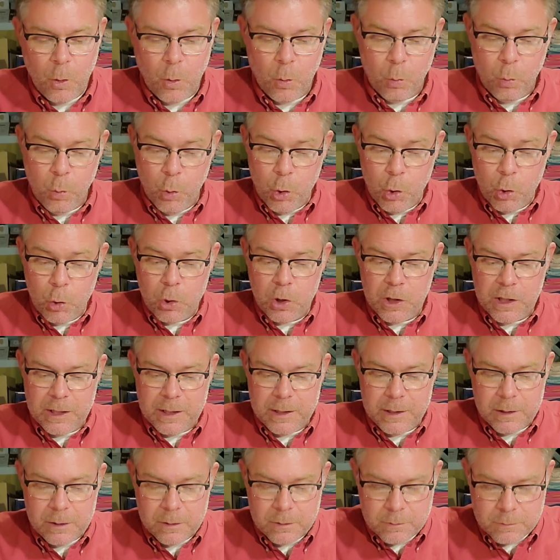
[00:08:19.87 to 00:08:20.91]

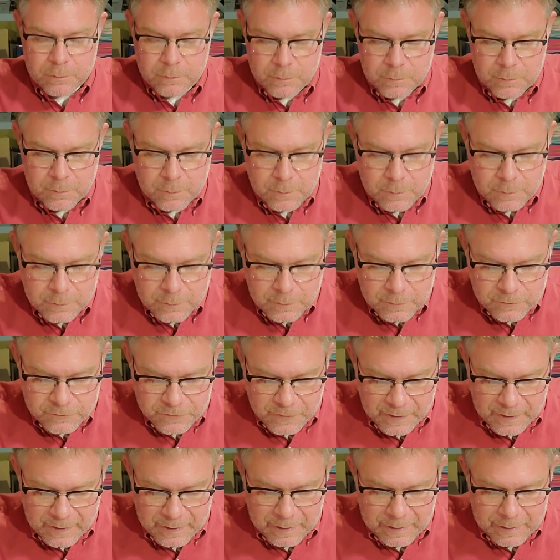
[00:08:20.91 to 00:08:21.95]
Li
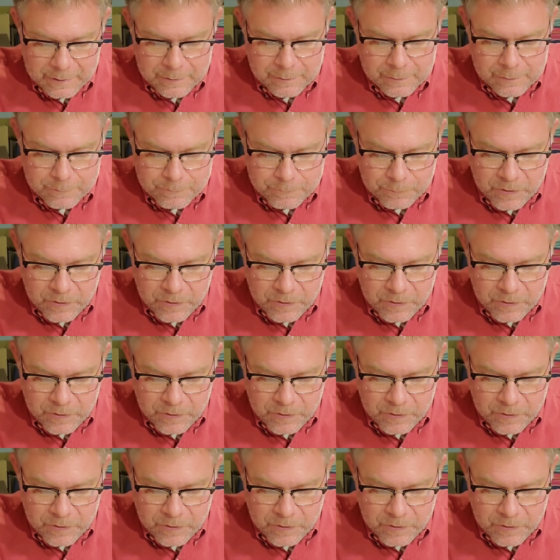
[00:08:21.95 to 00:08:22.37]
said